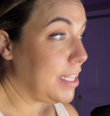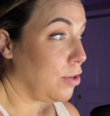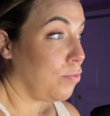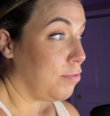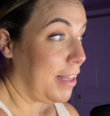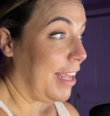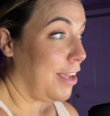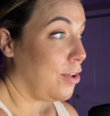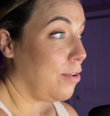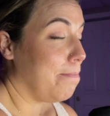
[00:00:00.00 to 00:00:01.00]
a
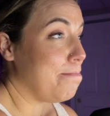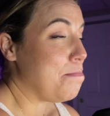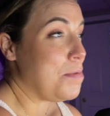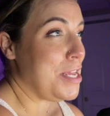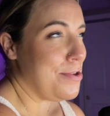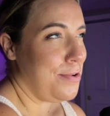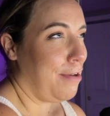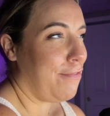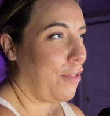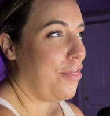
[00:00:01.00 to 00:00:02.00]
really
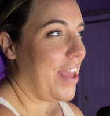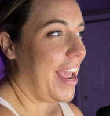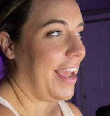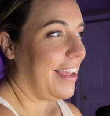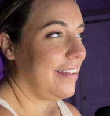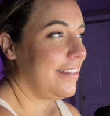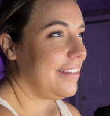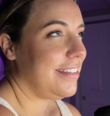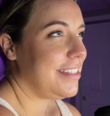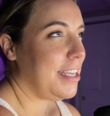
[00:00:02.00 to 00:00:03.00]
beautiful thing.
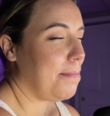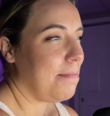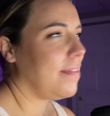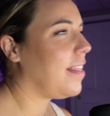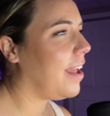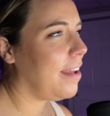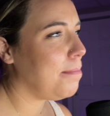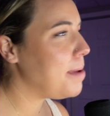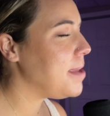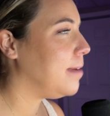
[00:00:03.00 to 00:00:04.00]

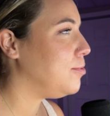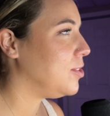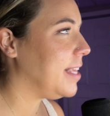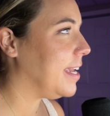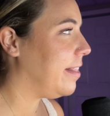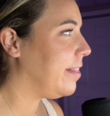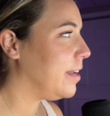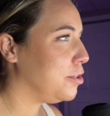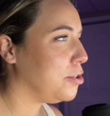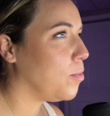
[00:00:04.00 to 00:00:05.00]
Maybe I'm just like a
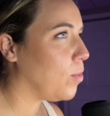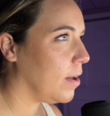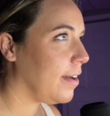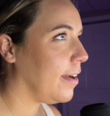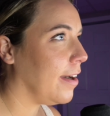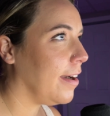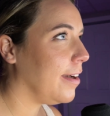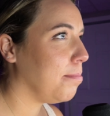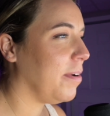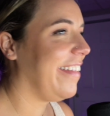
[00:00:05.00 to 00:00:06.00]
literature word
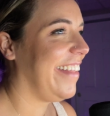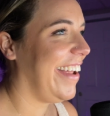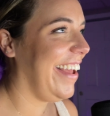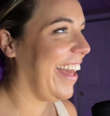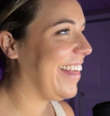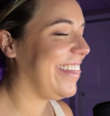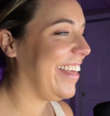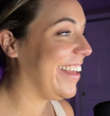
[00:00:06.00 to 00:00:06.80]
nerd. I think